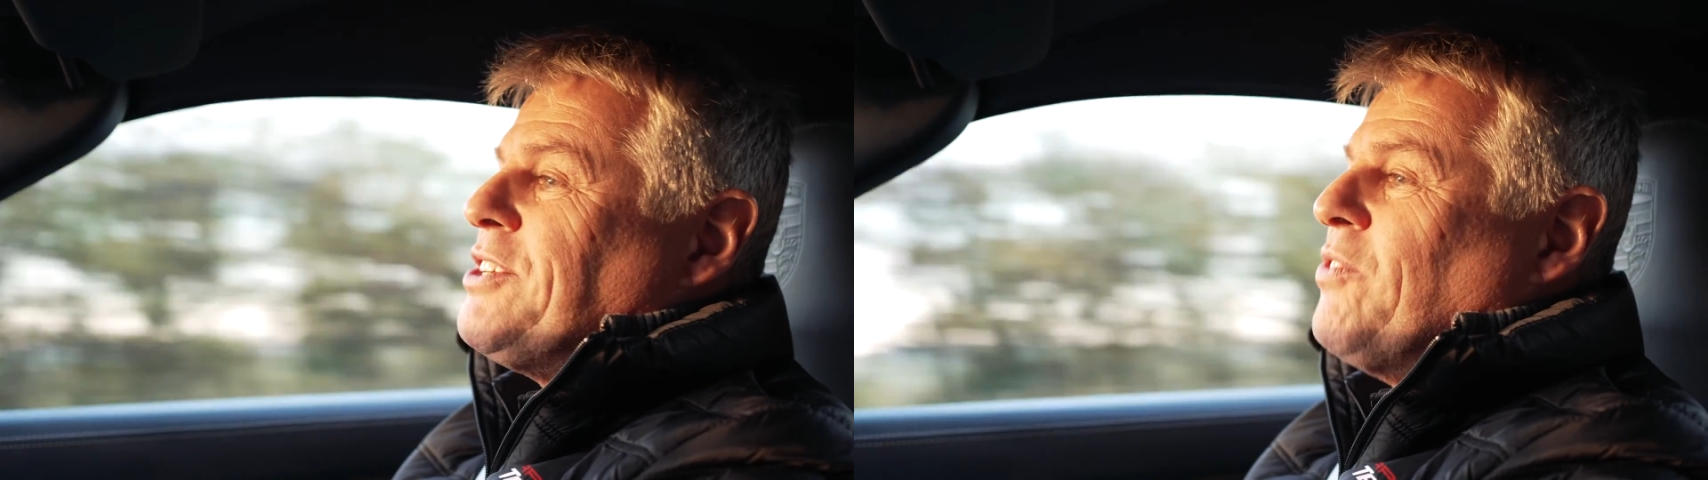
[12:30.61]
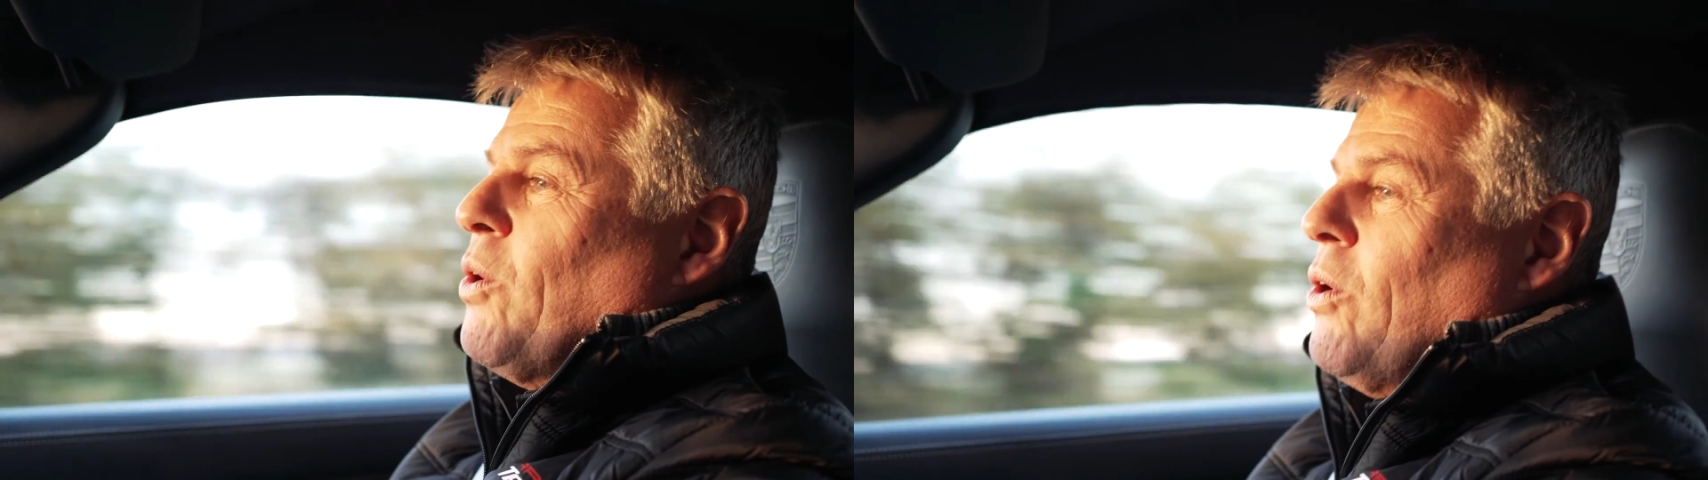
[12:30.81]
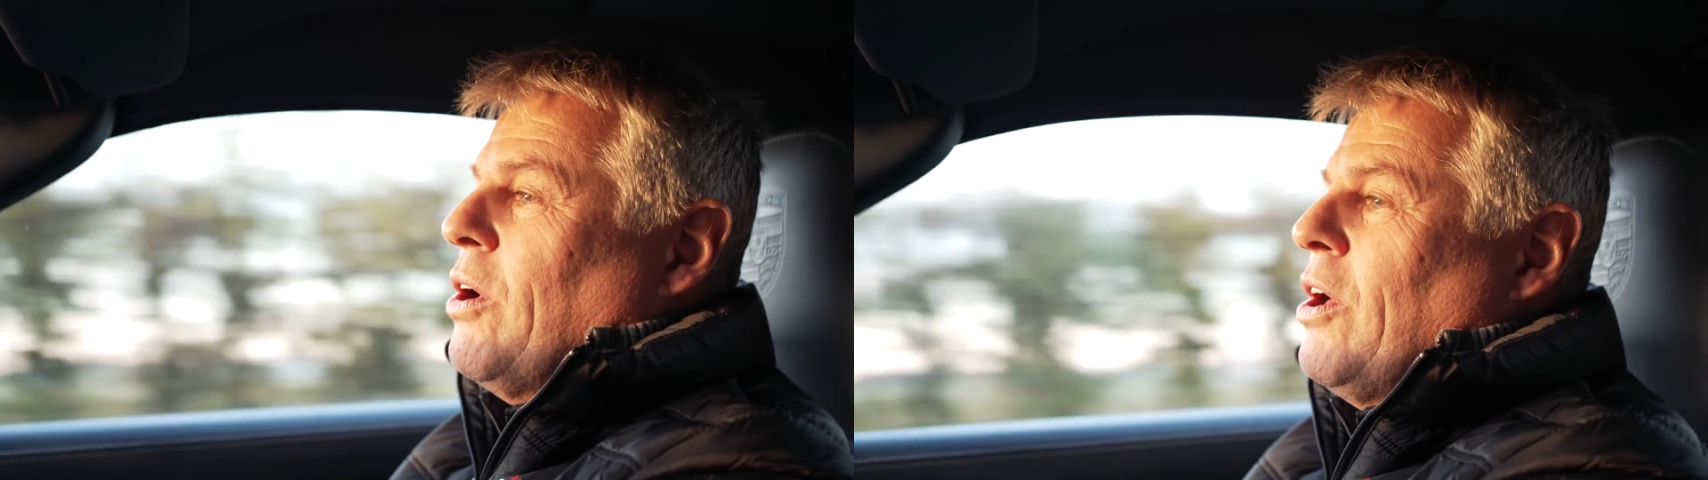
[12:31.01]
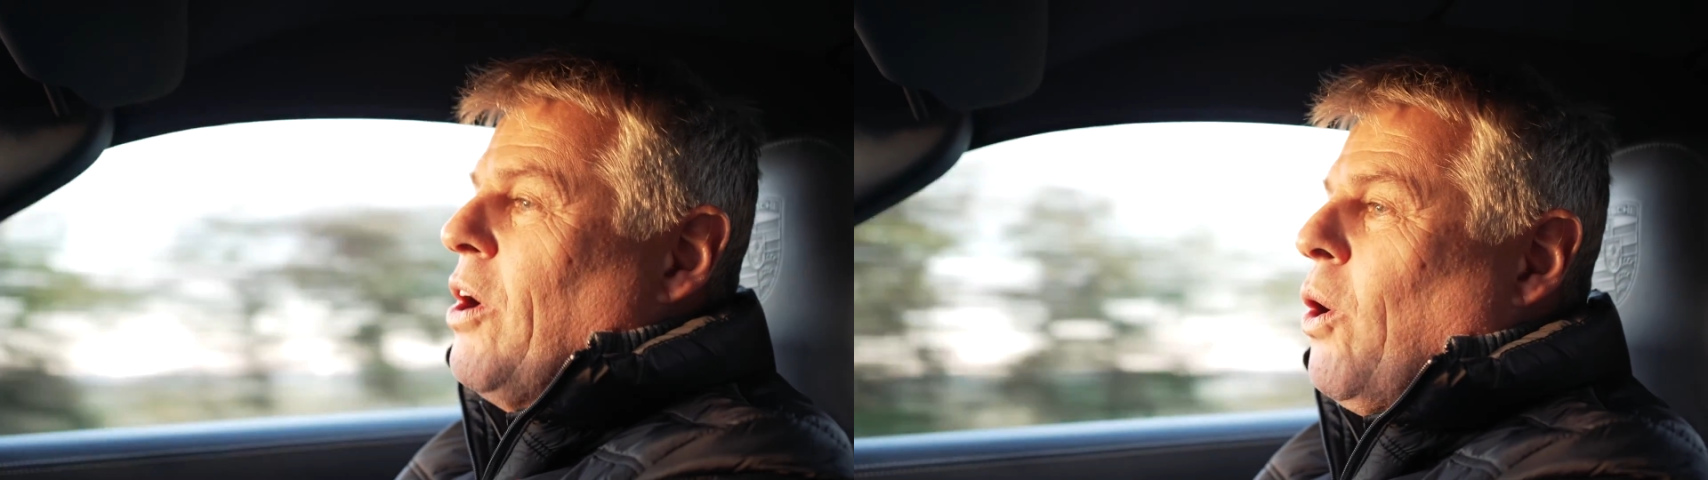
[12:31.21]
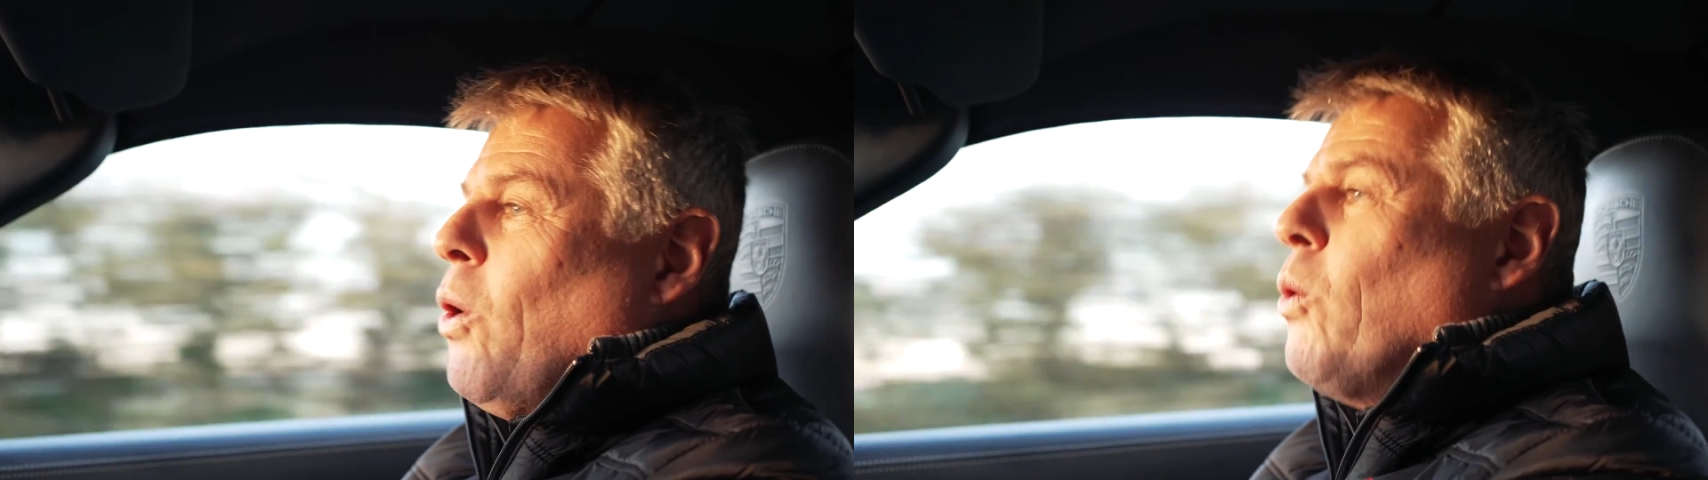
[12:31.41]
for
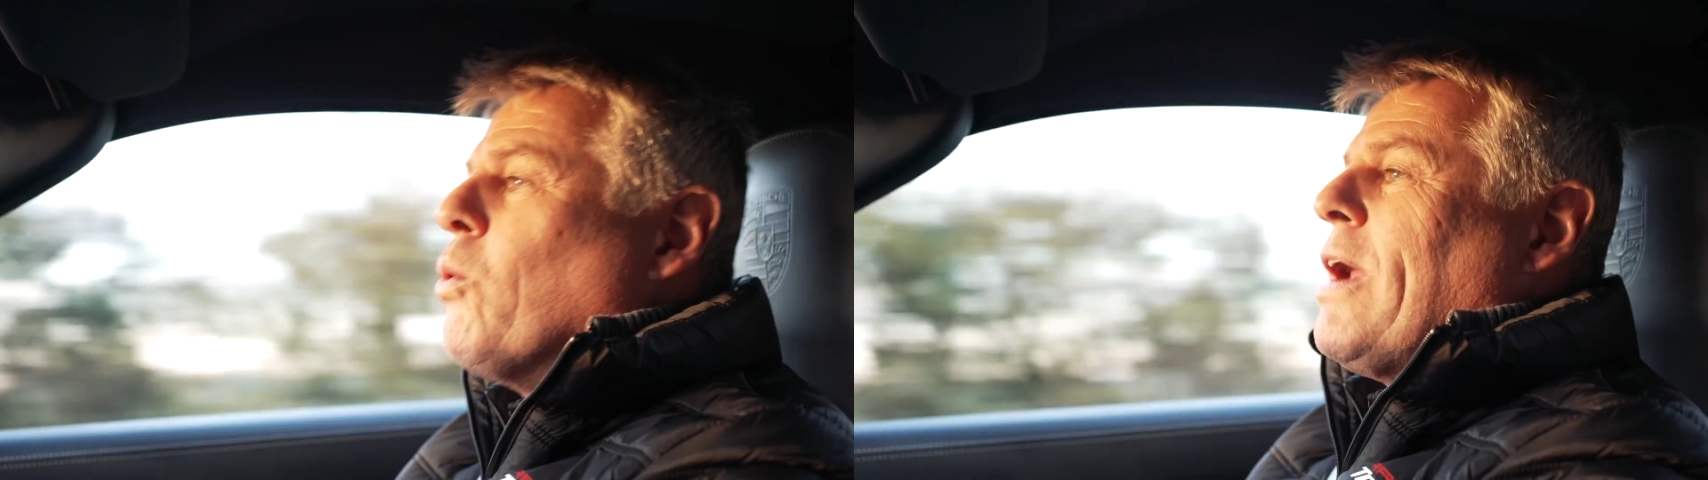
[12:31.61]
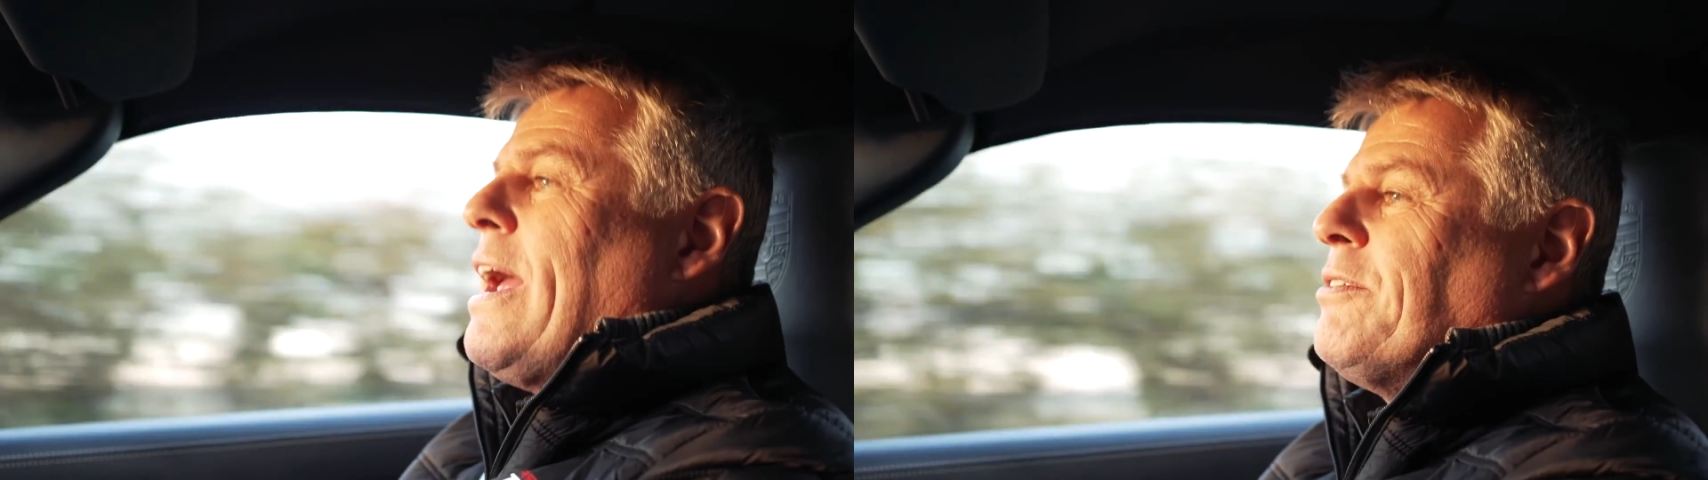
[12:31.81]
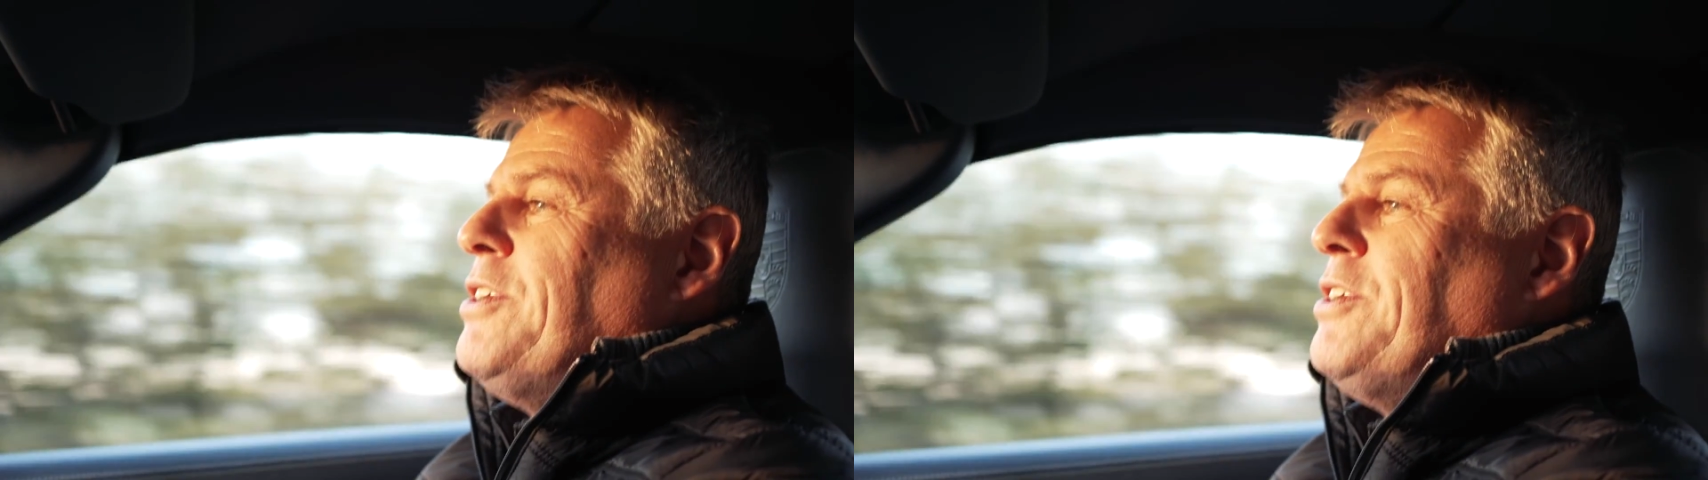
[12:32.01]
all-round